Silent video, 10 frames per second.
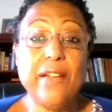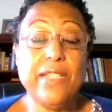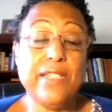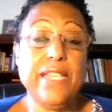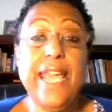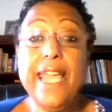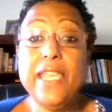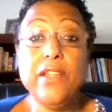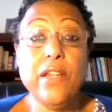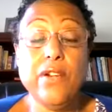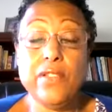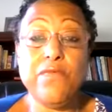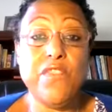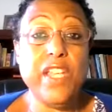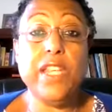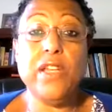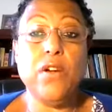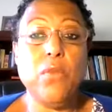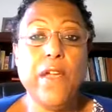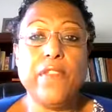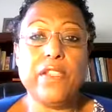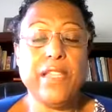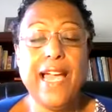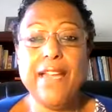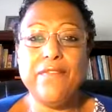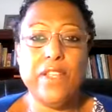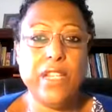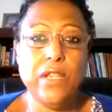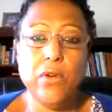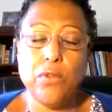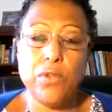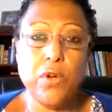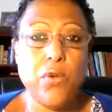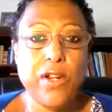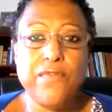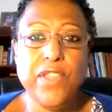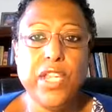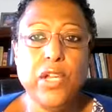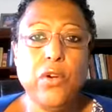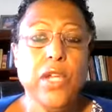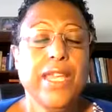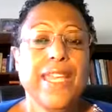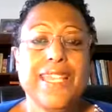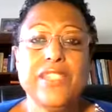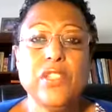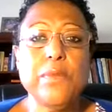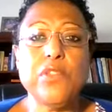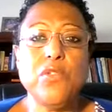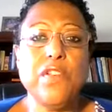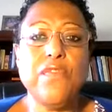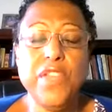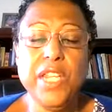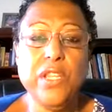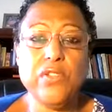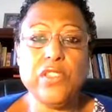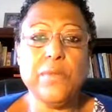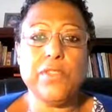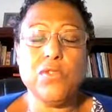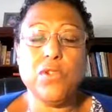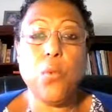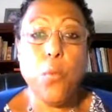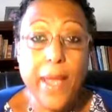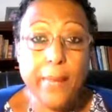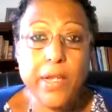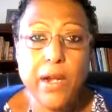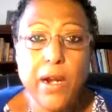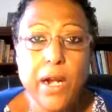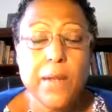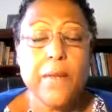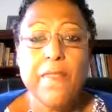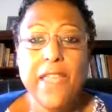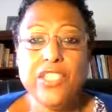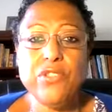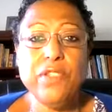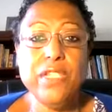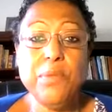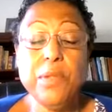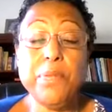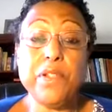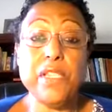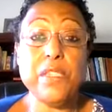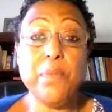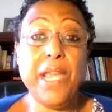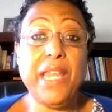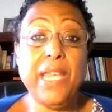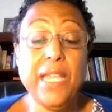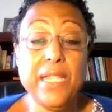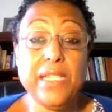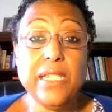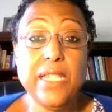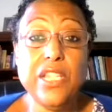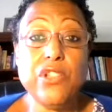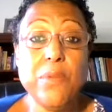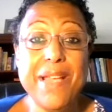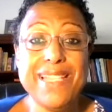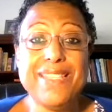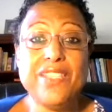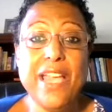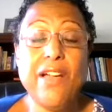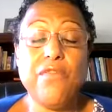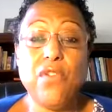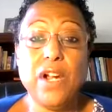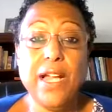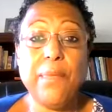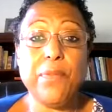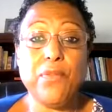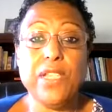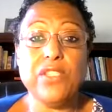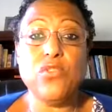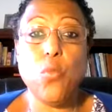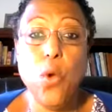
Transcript: And today, it's video, whether it's live video or recorded video. It's some sort of video, some sort of webinar that you need to be participating in to get your message out for a couple of reasons.